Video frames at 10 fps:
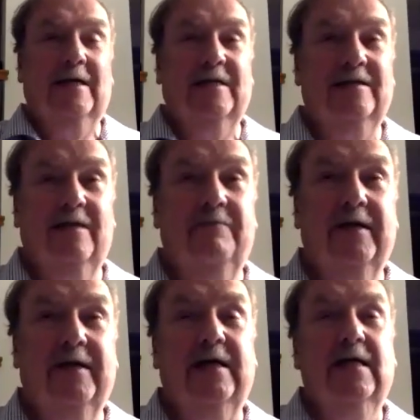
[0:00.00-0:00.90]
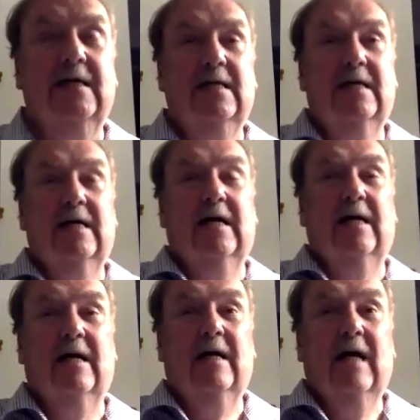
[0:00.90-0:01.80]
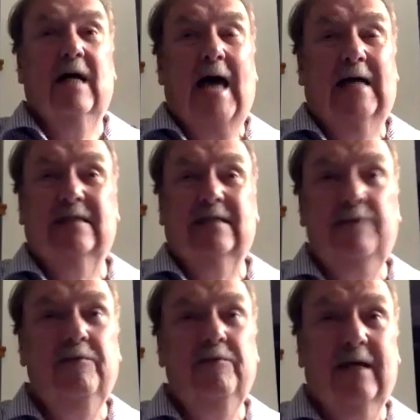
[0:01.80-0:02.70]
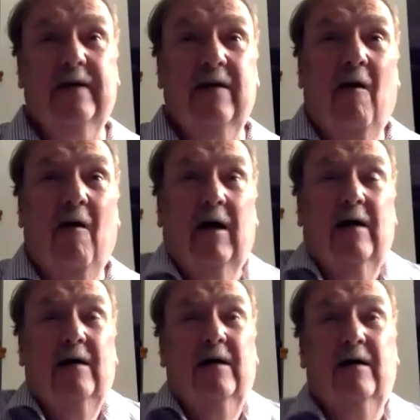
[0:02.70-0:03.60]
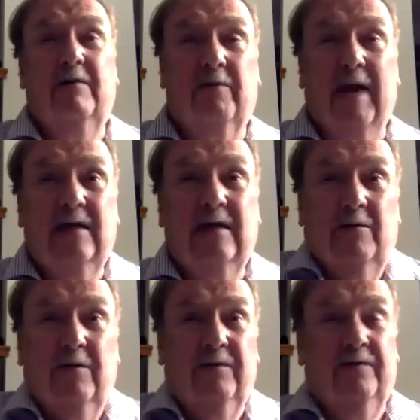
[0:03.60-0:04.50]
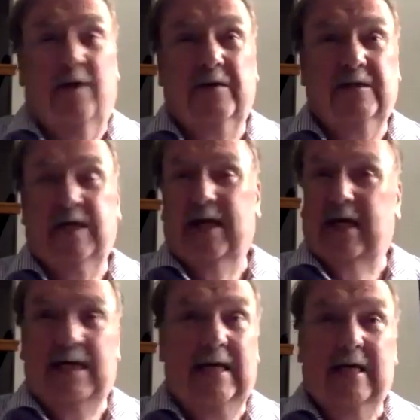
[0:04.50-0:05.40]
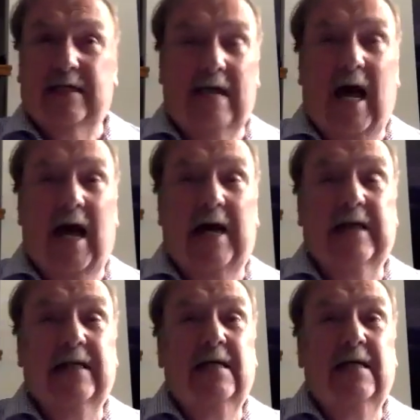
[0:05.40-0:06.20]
He's somebody, and as different as they are, Miranda was flourishing and he is not.